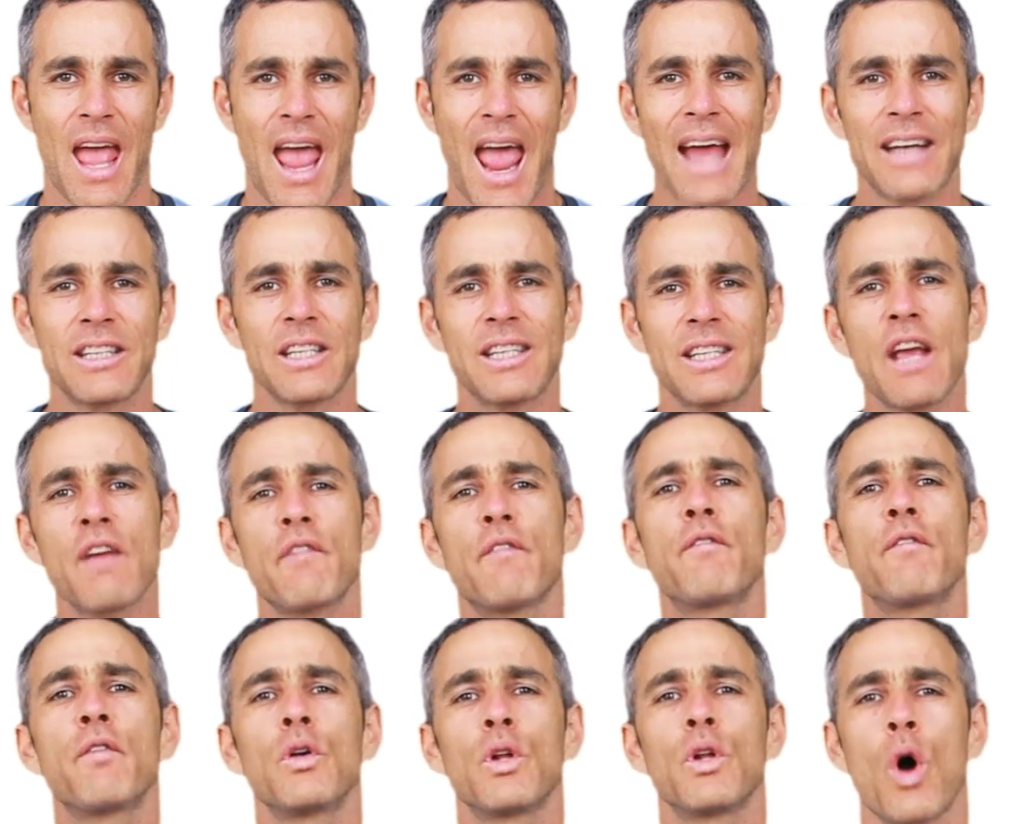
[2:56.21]
and to take
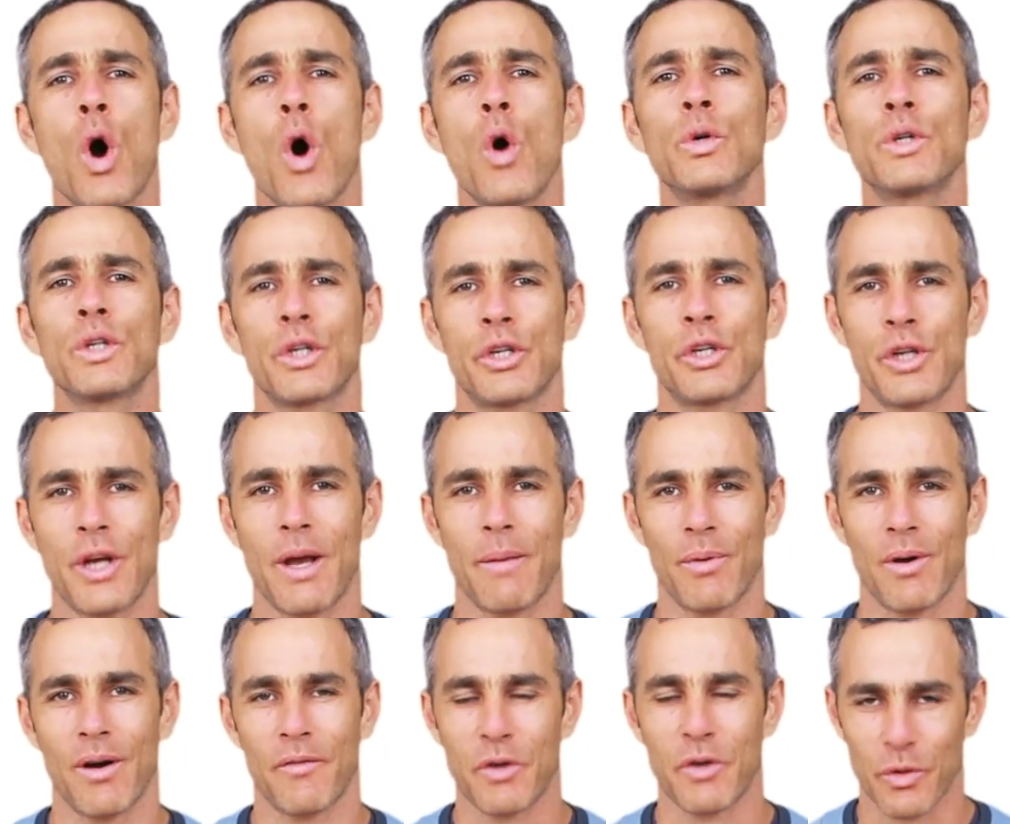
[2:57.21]
full
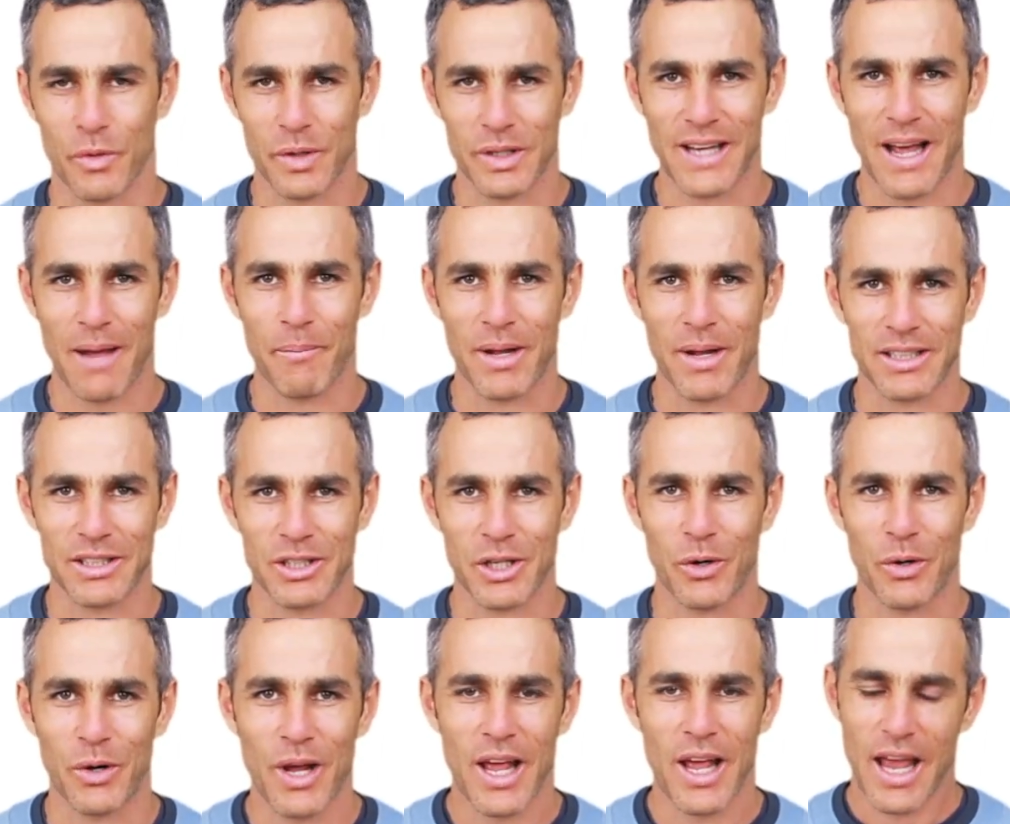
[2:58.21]
ownership of your resentments.
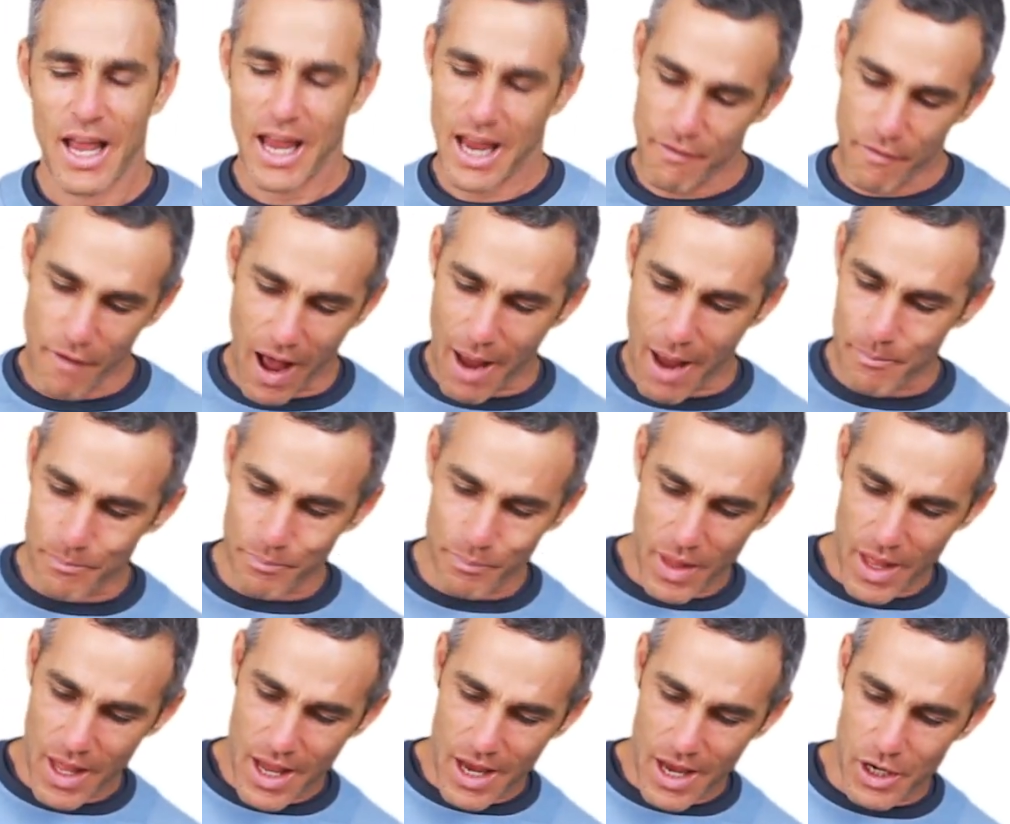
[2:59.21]
So if I'm,
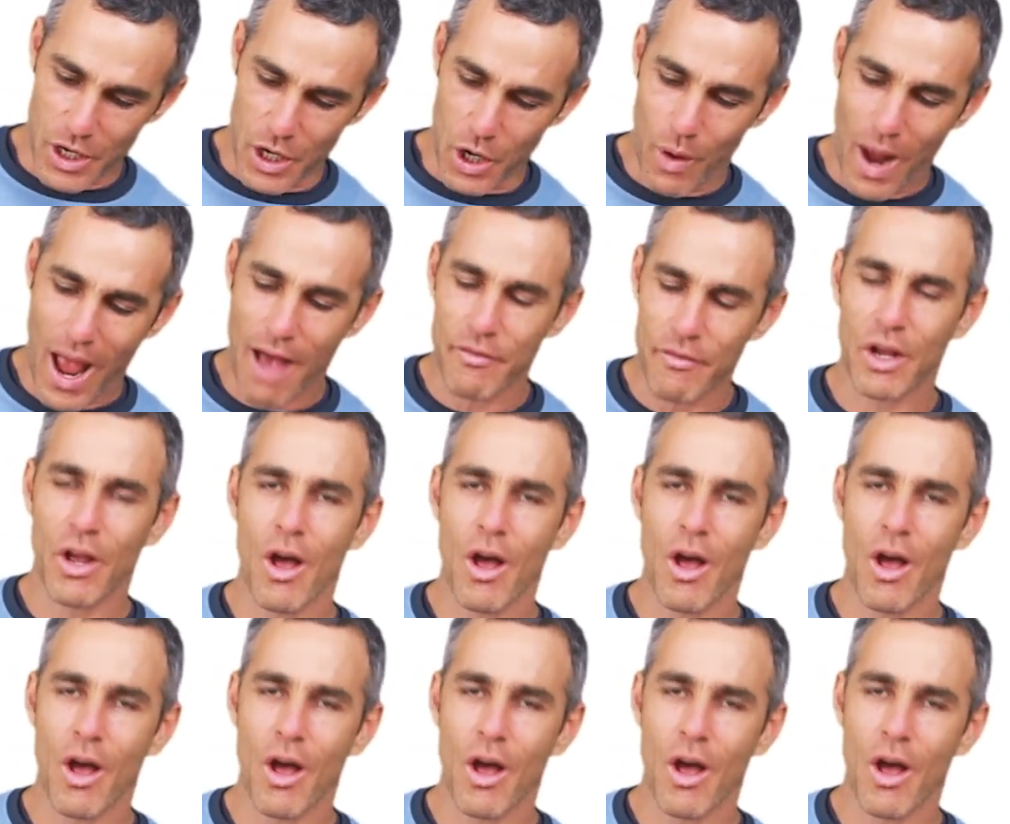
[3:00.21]
you know, having